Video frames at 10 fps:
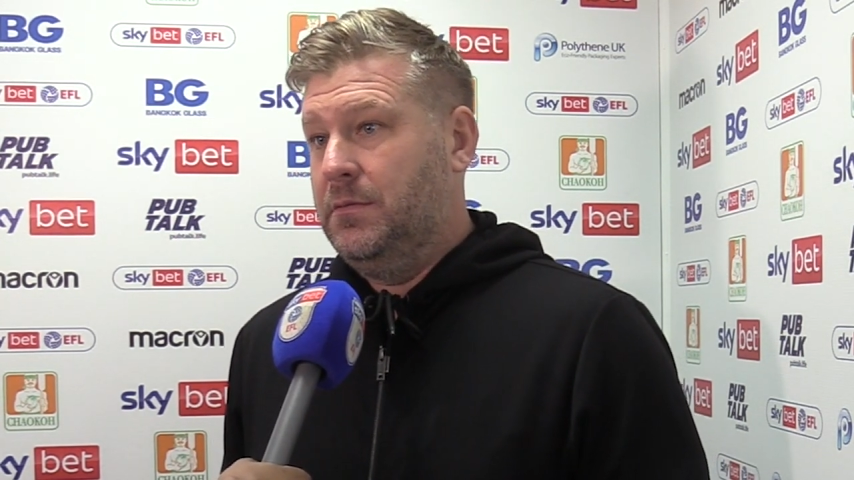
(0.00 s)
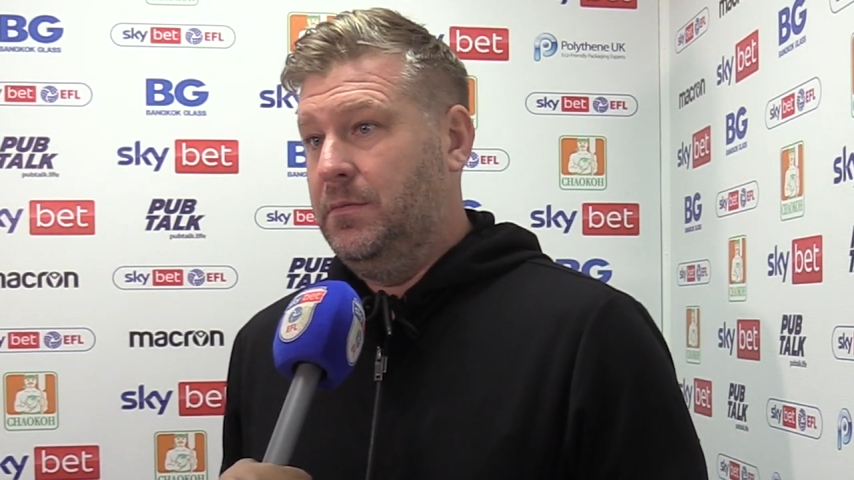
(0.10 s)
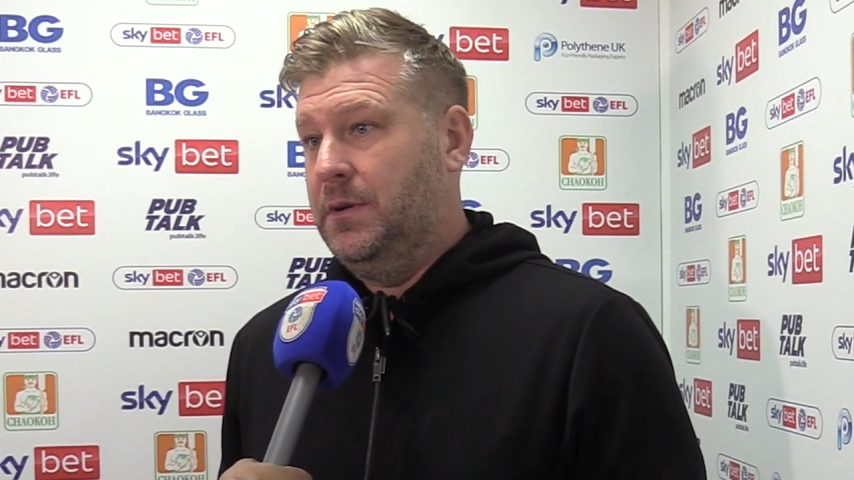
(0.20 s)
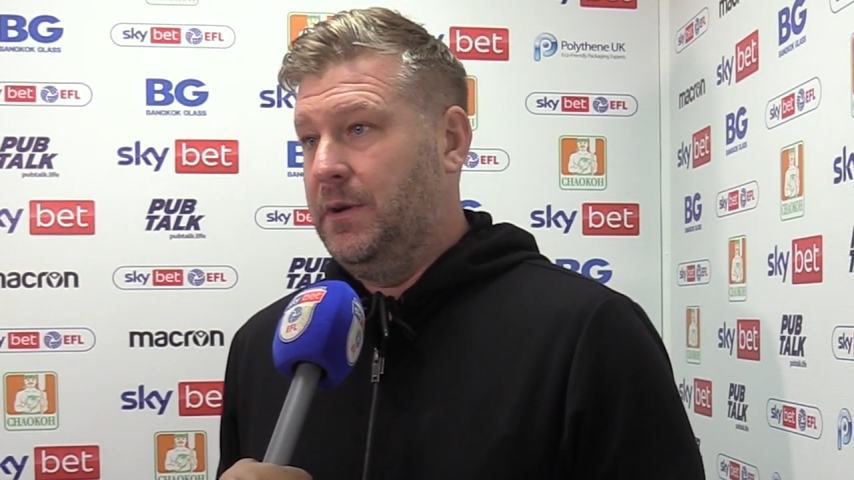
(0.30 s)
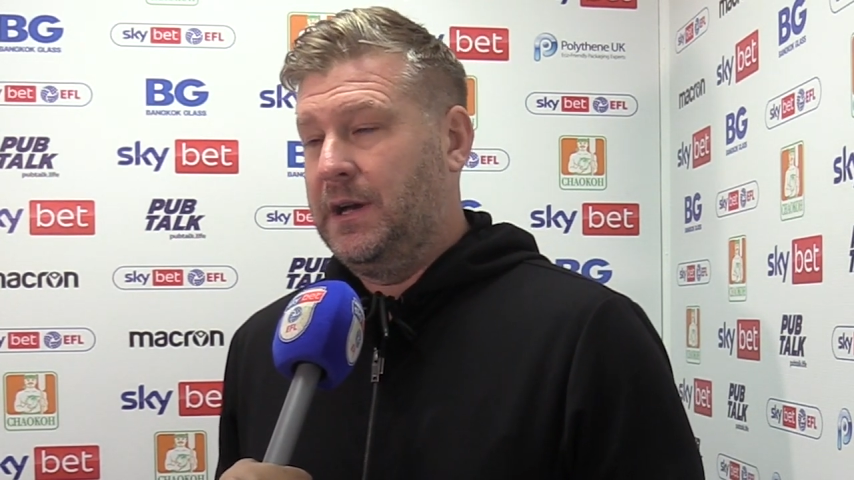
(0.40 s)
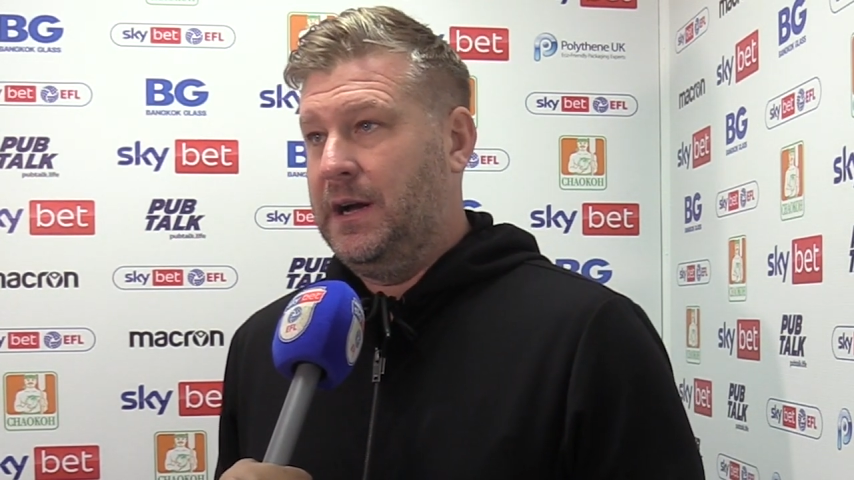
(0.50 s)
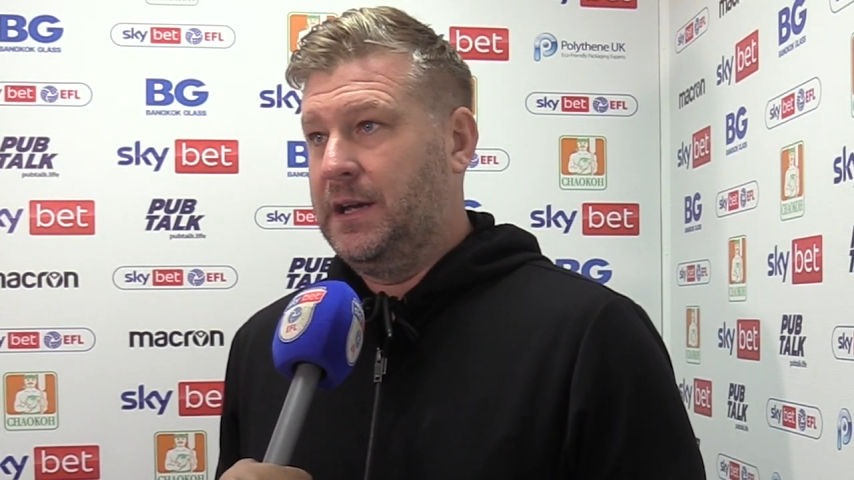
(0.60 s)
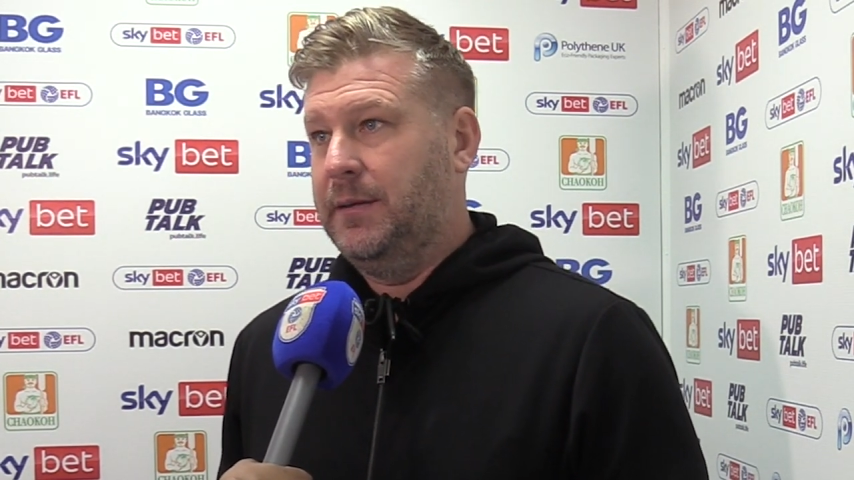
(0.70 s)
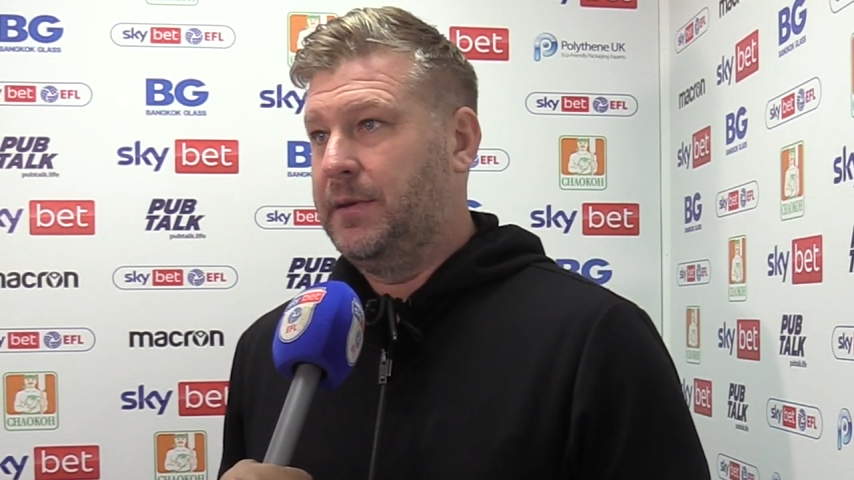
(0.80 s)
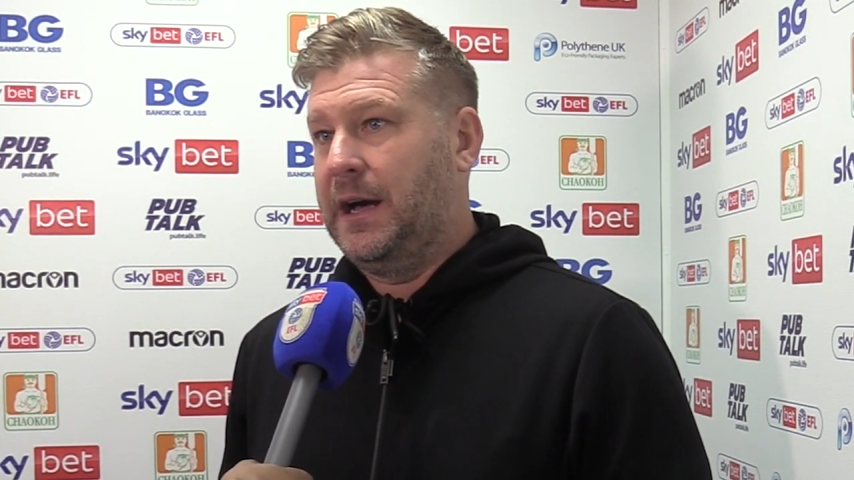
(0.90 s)
We
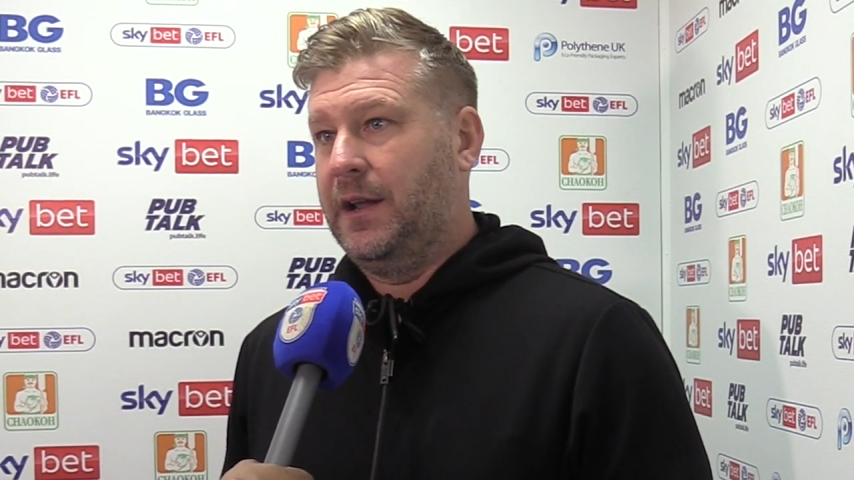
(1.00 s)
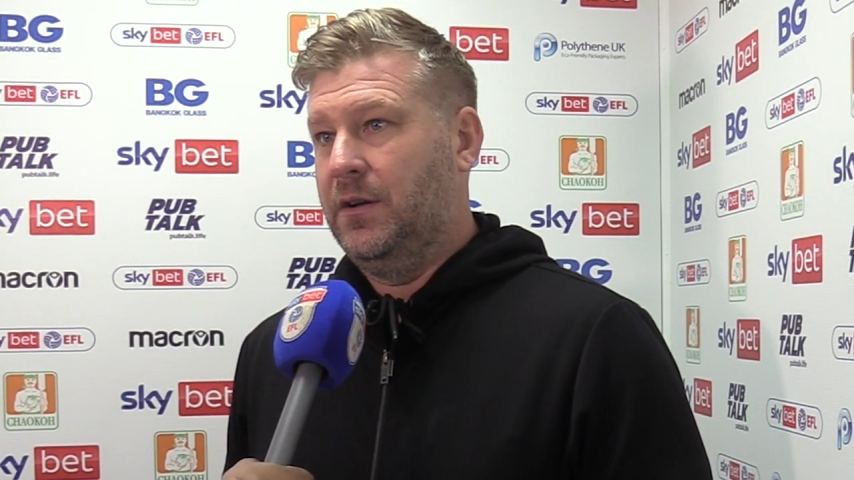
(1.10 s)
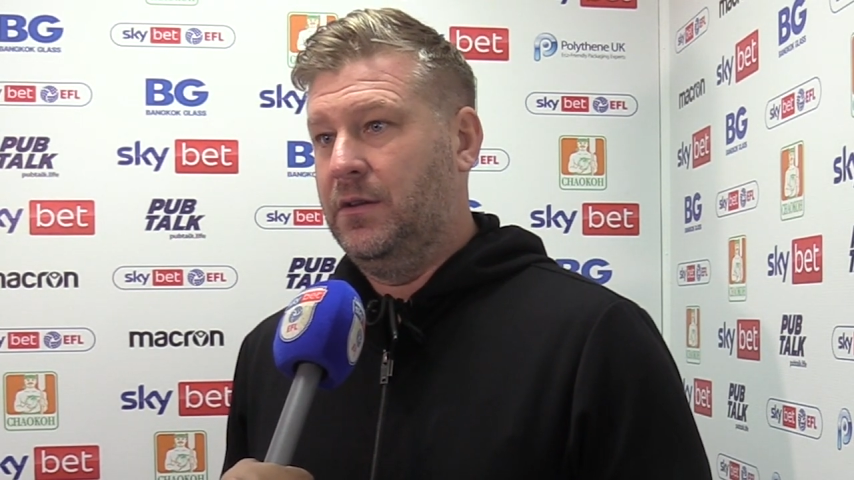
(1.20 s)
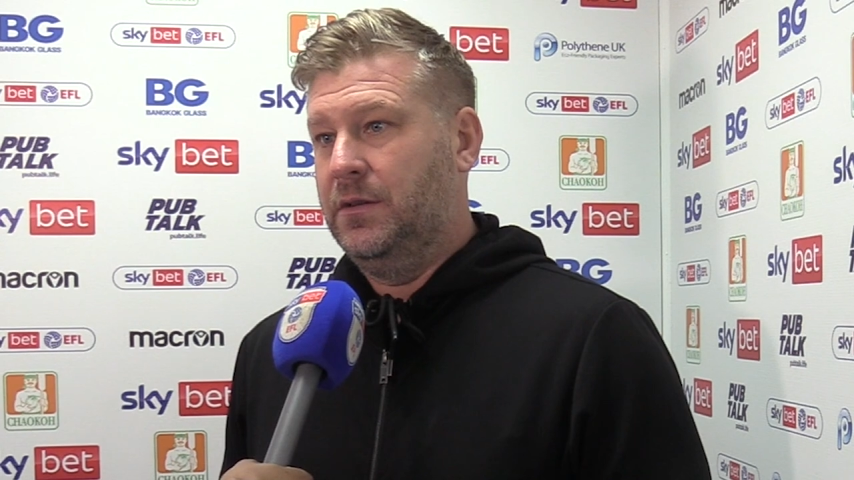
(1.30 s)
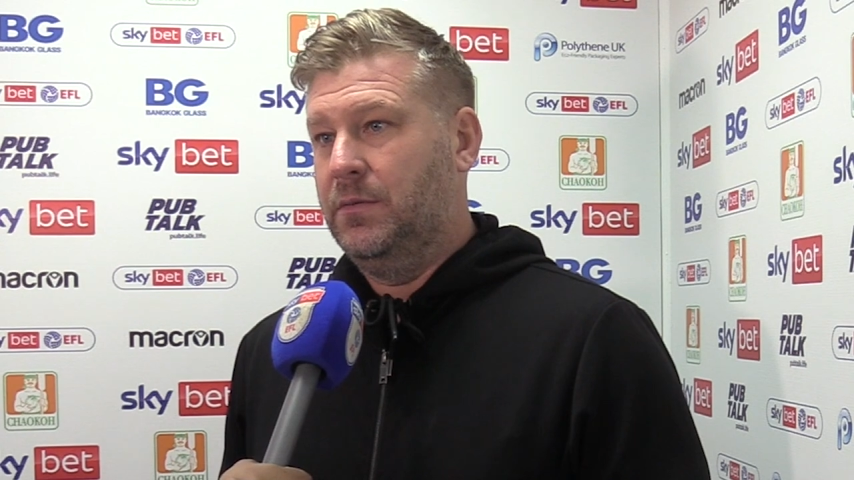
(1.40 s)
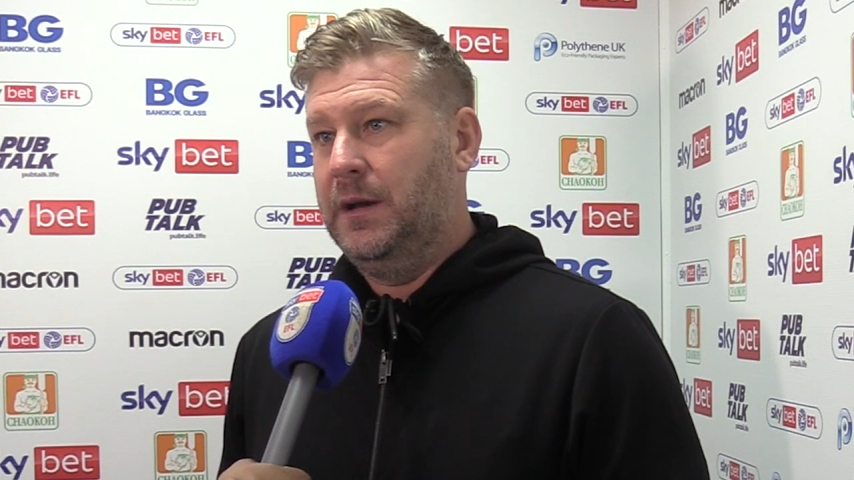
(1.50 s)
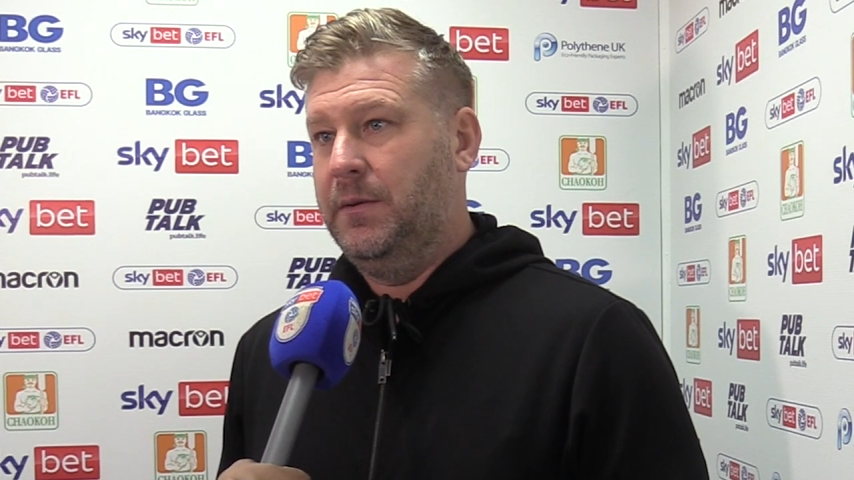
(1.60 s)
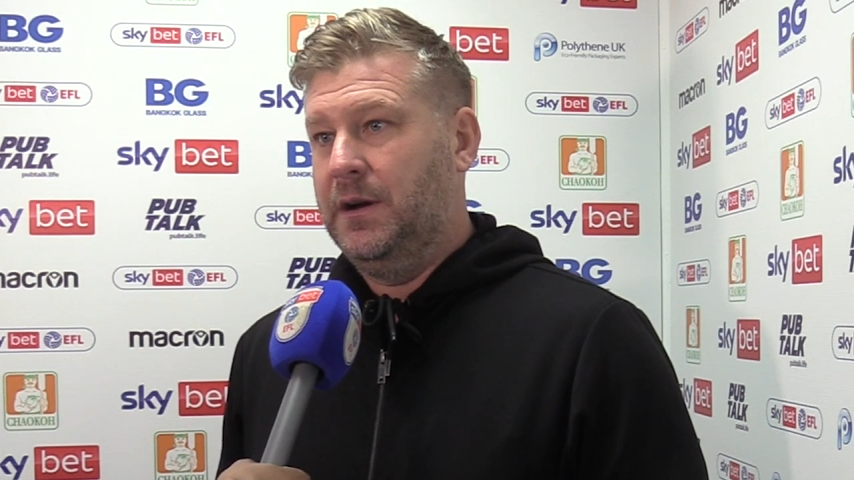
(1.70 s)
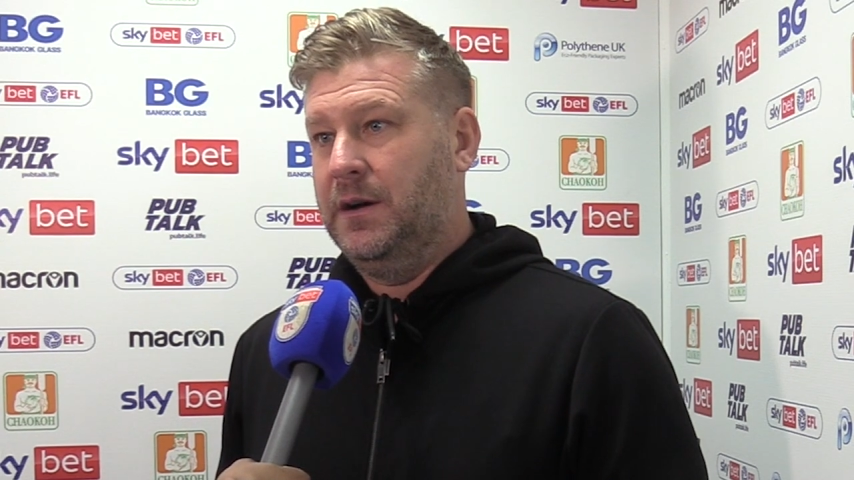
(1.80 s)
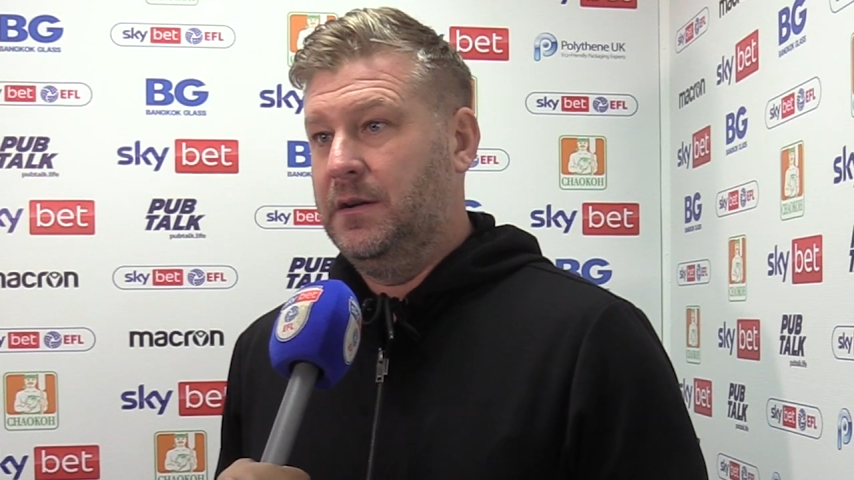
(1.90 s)
can't keep carrying on the way
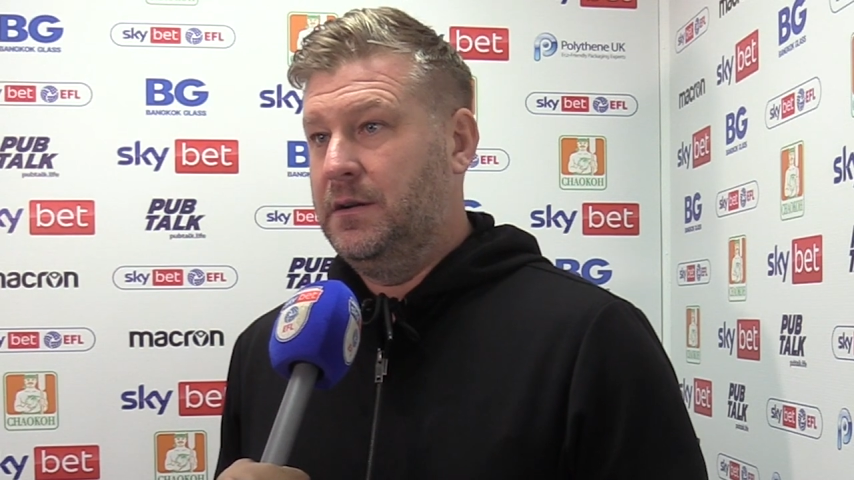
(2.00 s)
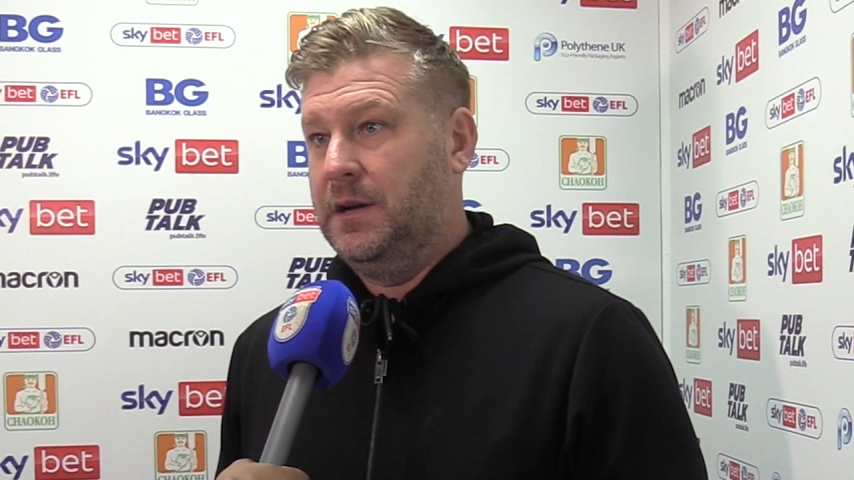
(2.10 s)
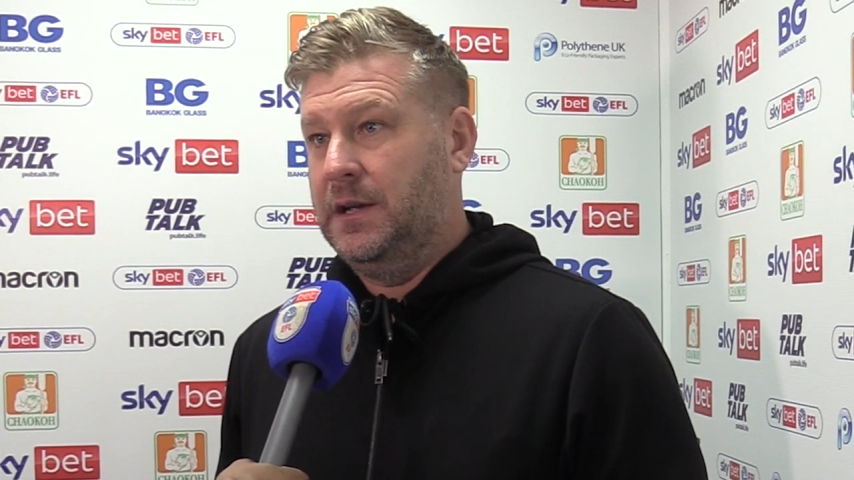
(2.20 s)
we are.